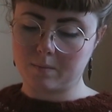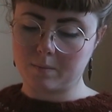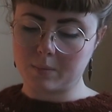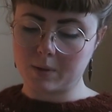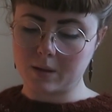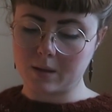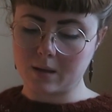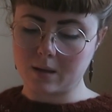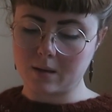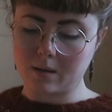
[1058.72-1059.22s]

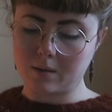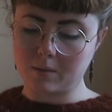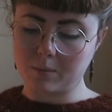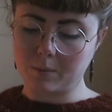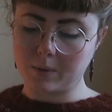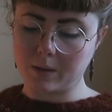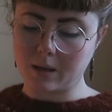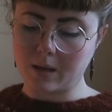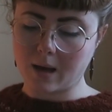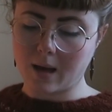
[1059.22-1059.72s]
But then
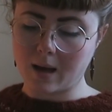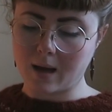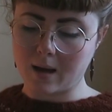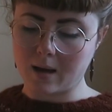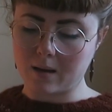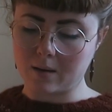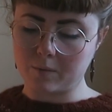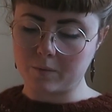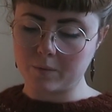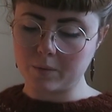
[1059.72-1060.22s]
we
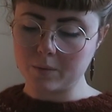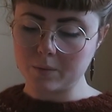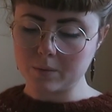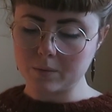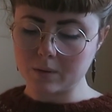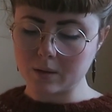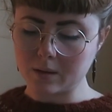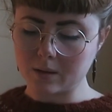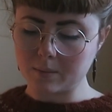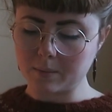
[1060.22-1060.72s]
had
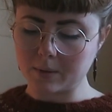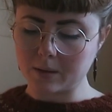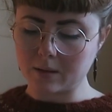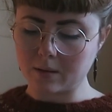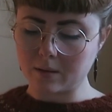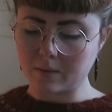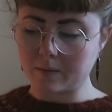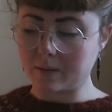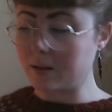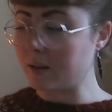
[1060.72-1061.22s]
food in the
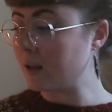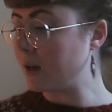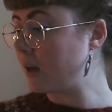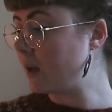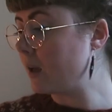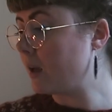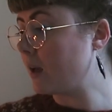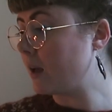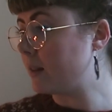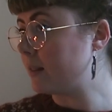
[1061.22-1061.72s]
middle of the
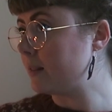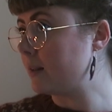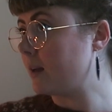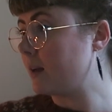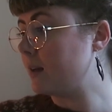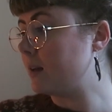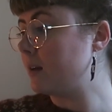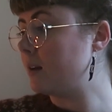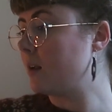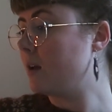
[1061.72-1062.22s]
day, and
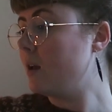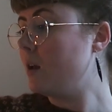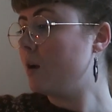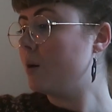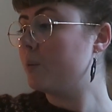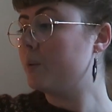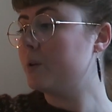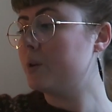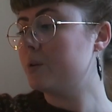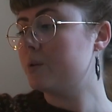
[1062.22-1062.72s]
then
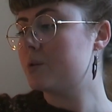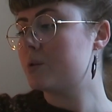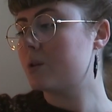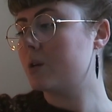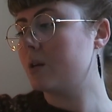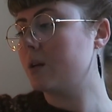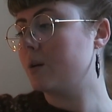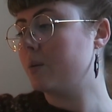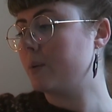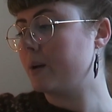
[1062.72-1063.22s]
we
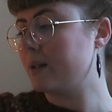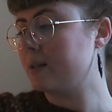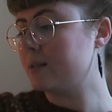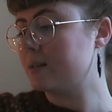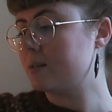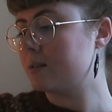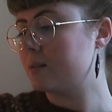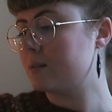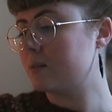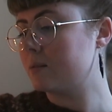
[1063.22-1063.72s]
usually
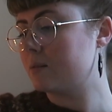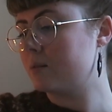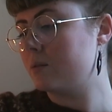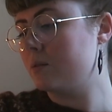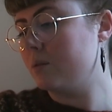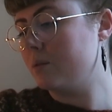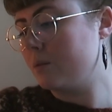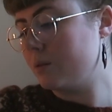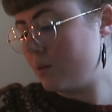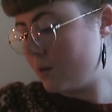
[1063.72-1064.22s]
went
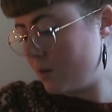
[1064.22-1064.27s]
to